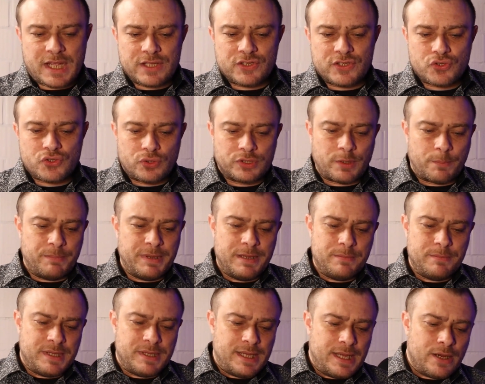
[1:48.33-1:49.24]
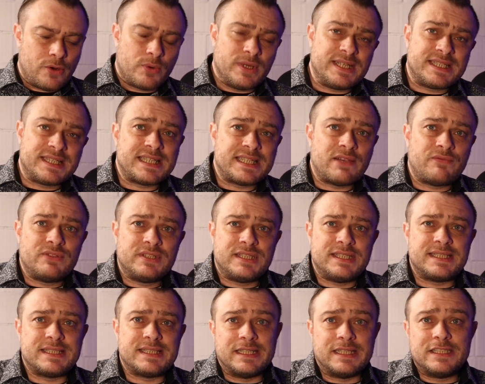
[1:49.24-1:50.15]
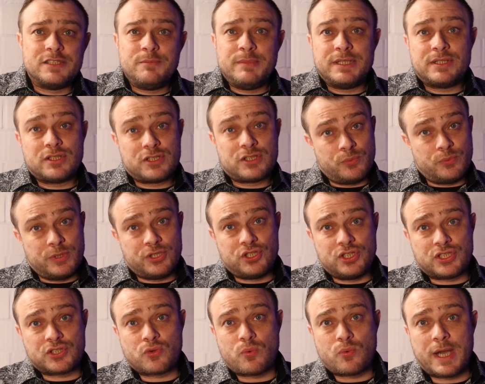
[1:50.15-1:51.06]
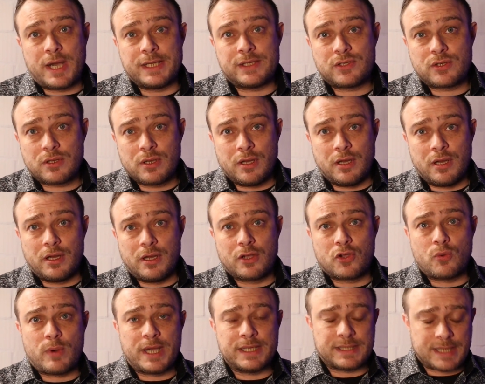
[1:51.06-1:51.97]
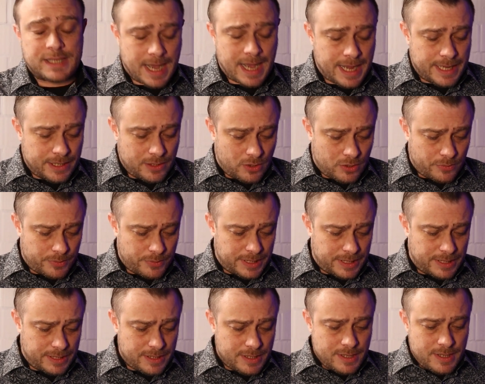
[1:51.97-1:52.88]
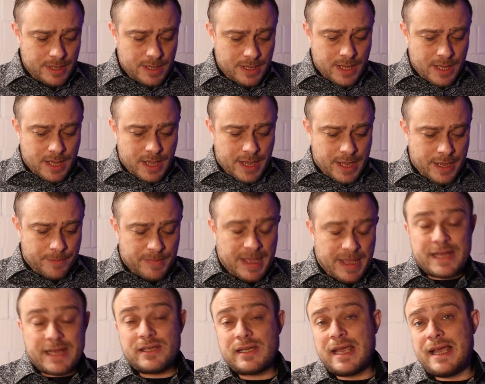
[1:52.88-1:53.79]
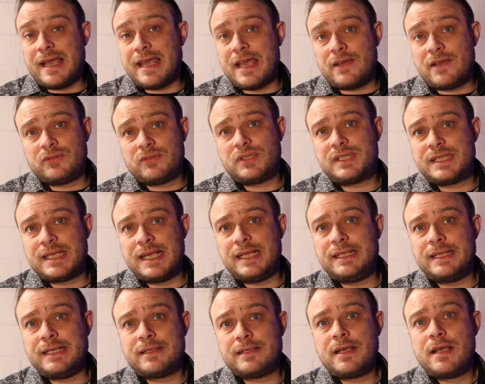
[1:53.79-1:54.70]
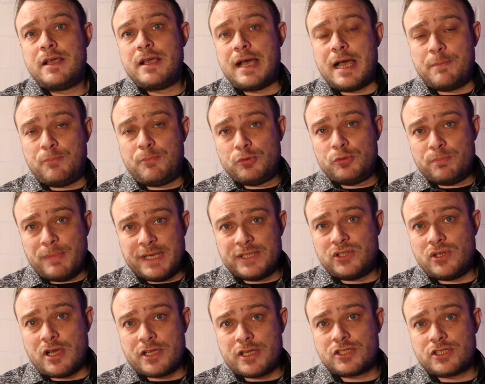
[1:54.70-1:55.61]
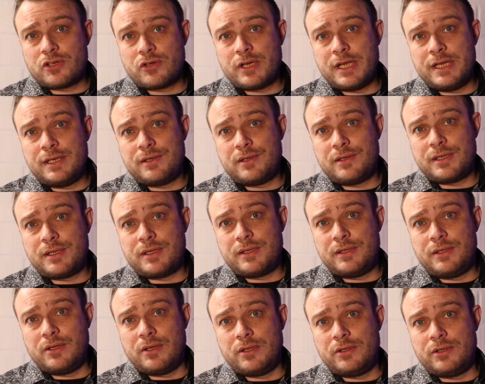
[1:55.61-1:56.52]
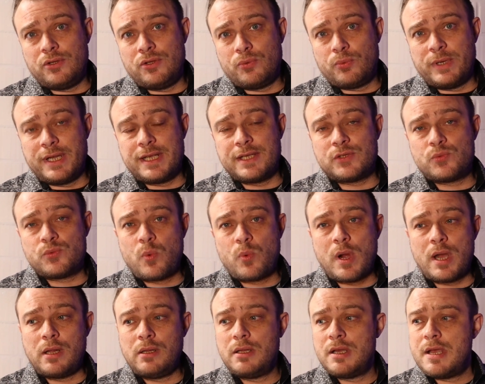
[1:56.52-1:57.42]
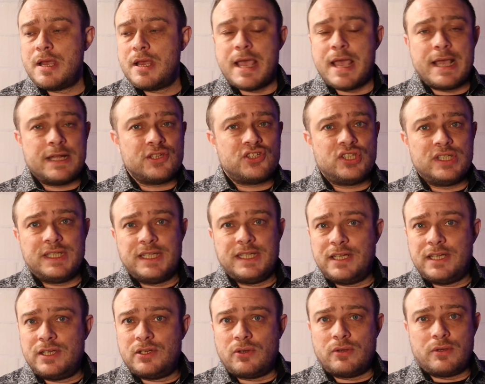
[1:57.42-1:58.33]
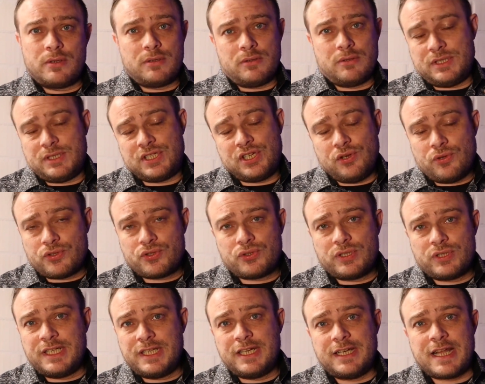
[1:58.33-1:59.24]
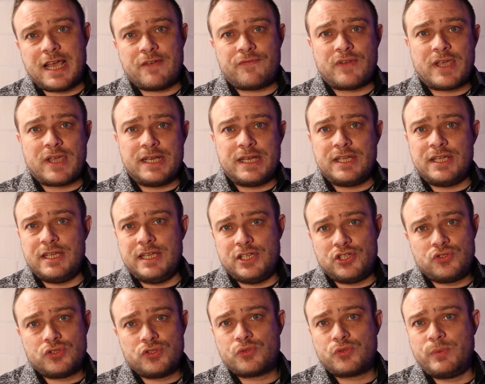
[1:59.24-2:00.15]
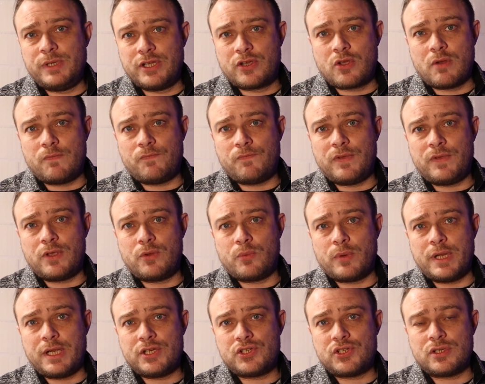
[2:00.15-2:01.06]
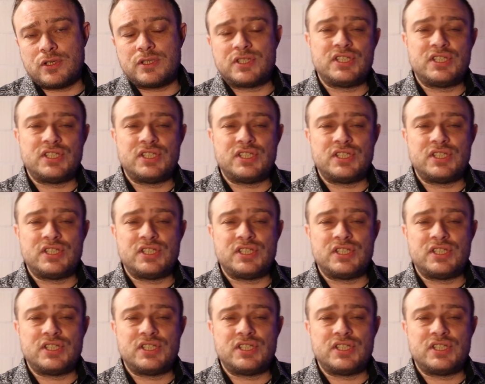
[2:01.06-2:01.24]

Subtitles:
So the beam here is 70 centimeters, which is quite high already. And I have to say that I put my daughter in the rig as well, and she also didn't have any issues with the configuration.